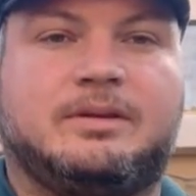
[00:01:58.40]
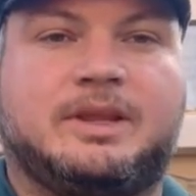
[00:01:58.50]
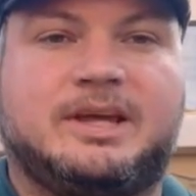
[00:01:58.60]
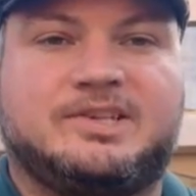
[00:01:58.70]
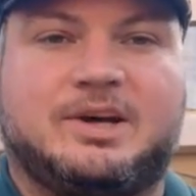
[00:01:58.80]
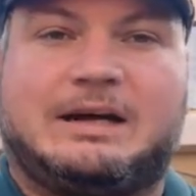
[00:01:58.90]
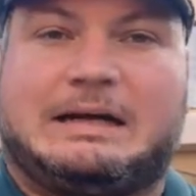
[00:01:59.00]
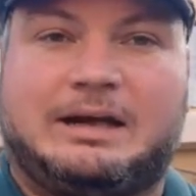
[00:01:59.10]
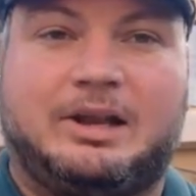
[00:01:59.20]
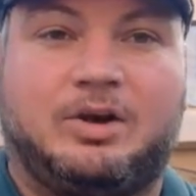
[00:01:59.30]
These are
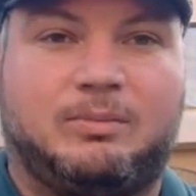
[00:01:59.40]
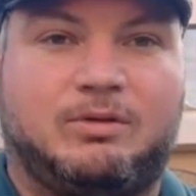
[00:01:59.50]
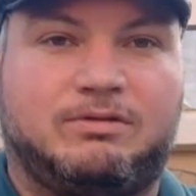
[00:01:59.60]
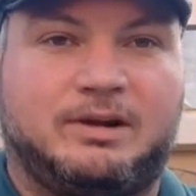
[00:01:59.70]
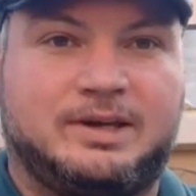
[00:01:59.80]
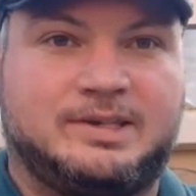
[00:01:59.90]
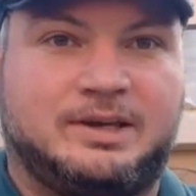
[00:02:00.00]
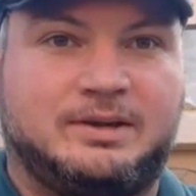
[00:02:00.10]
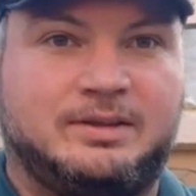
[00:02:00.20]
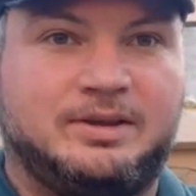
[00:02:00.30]
a lot more flighty
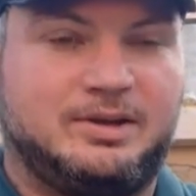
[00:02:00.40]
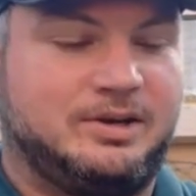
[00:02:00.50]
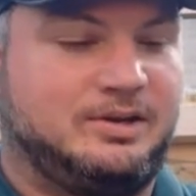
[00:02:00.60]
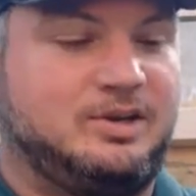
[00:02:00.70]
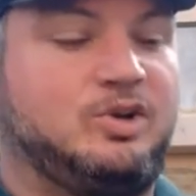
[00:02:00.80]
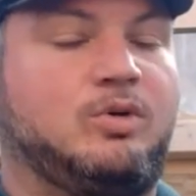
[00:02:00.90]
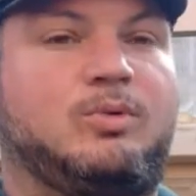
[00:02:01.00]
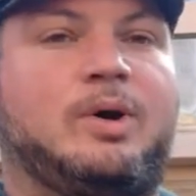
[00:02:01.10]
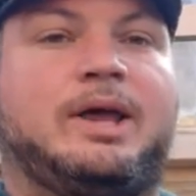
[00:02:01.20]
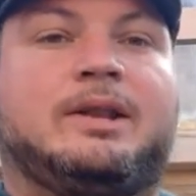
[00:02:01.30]
than your
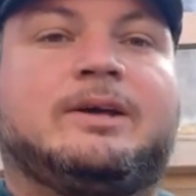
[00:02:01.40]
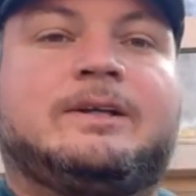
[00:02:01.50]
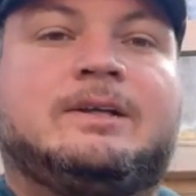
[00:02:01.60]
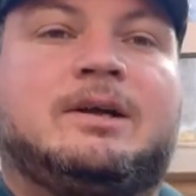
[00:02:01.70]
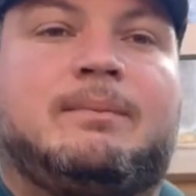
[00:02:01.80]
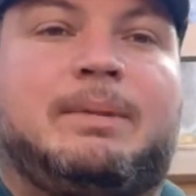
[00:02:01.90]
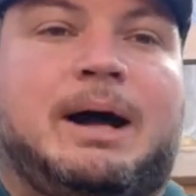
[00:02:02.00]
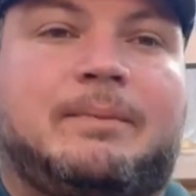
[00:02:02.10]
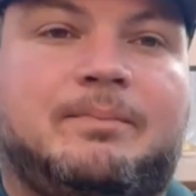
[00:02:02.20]
normal hen, but